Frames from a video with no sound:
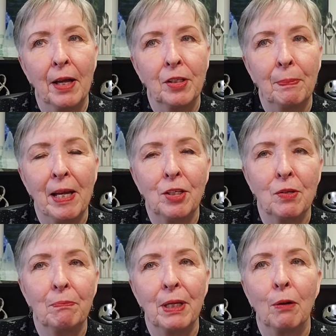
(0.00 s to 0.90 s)
the
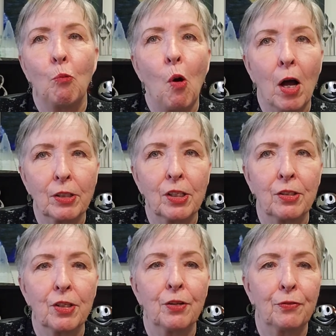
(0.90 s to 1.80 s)
patient being walked
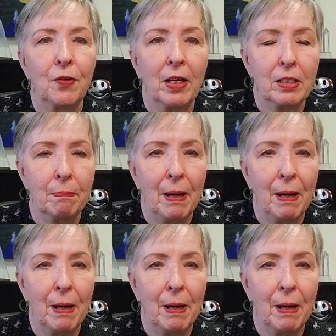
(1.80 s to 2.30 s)
to the front